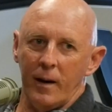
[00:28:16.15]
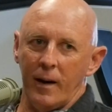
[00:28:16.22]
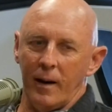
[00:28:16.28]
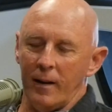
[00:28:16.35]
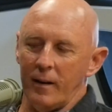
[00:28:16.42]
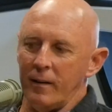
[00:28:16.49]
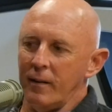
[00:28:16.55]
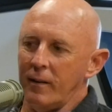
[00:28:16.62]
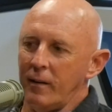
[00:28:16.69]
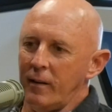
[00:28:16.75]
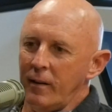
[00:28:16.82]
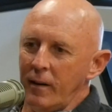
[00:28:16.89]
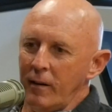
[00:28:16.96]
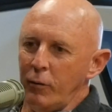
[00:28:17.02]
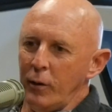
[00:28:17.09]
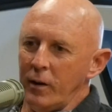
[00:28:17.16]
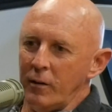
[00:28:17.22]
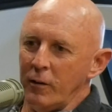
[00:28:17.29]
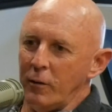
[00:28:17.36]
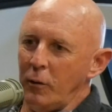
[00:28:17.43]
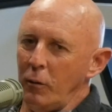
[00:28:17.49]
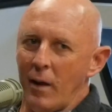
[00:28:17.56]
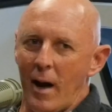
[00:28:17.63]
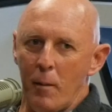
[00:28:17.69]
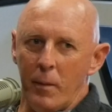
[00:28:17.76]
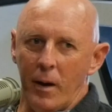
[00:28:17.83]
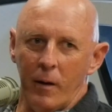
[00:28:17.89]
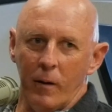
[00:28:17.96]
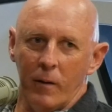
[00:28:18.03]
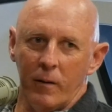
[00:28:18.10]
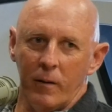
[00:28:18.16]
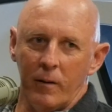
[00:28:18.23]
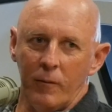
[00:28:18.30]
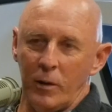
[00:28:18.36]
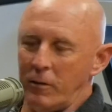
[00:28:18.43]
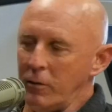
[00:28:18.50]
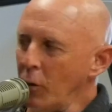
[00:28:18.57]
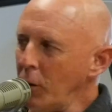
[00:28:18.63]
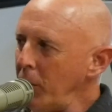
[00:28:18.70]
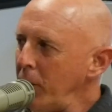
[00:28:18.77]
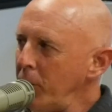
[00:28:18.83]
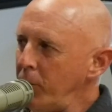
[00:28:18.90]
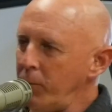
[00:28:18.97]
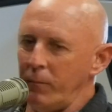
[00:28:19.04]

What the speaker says: And if we could just do that better, which is only made